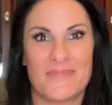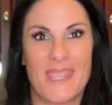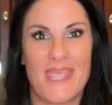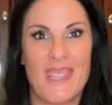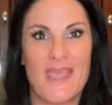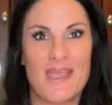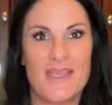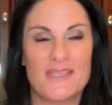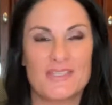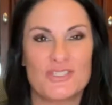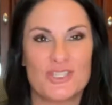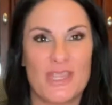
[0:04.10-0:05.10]
Hey
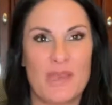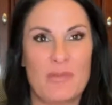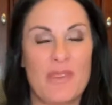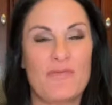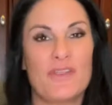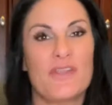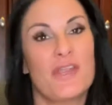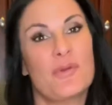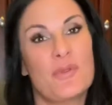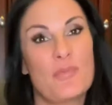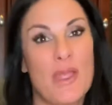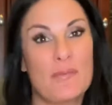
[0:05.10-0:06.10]
guys, Jelaine Mayfield here
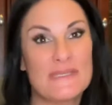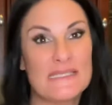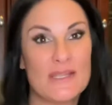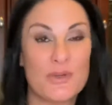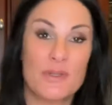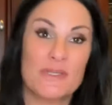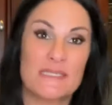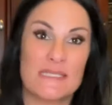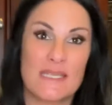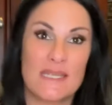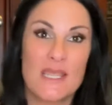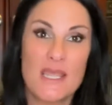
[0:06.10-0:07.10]
with Mike Mazik
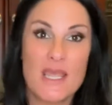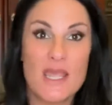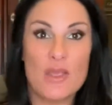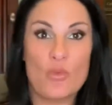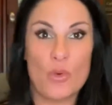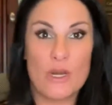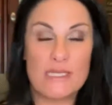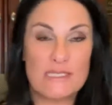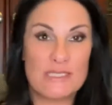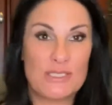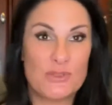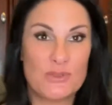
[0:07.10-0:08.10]
Realty. Wanted
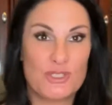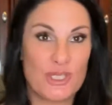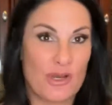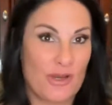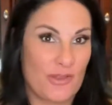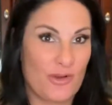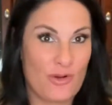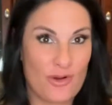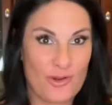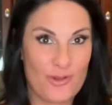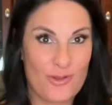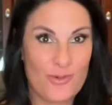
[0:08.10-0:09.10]
to share another
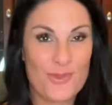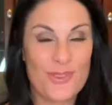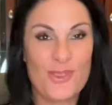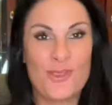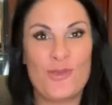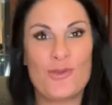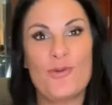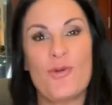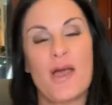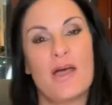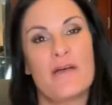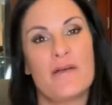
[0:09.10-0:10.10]
article with you.
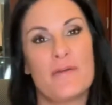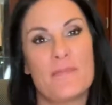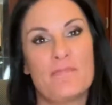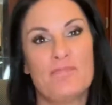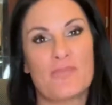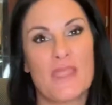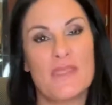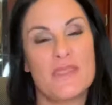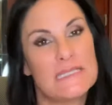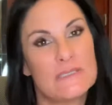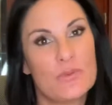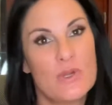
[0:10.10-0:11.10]

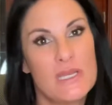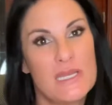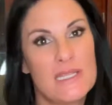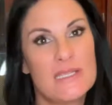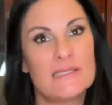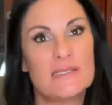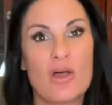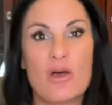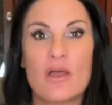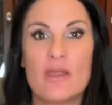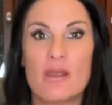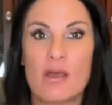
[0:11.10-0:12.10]
This one is
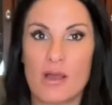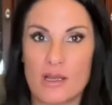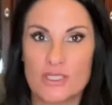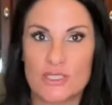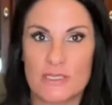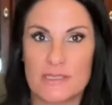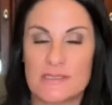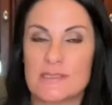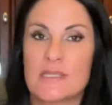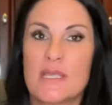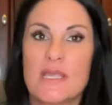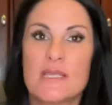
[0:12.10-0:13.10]
on auctions.
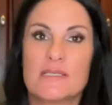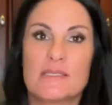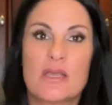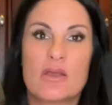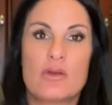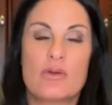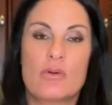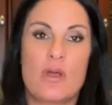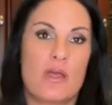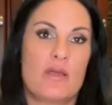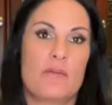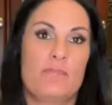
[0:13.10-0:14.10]
So
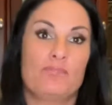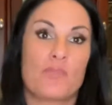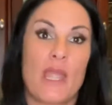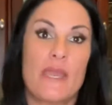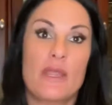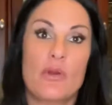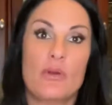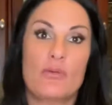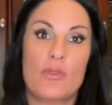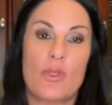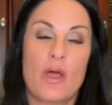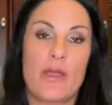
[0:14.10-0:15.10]
I know a
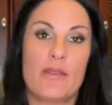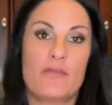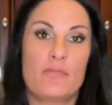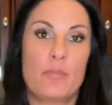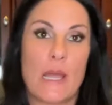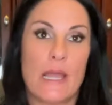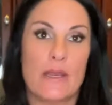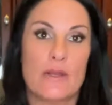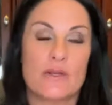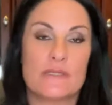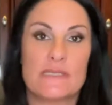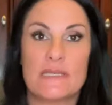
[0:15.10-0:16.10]
lot of
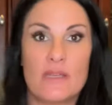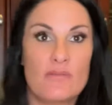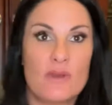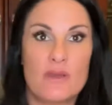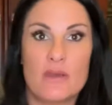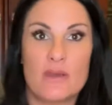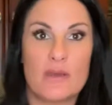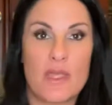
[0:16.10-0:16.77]
buyers and even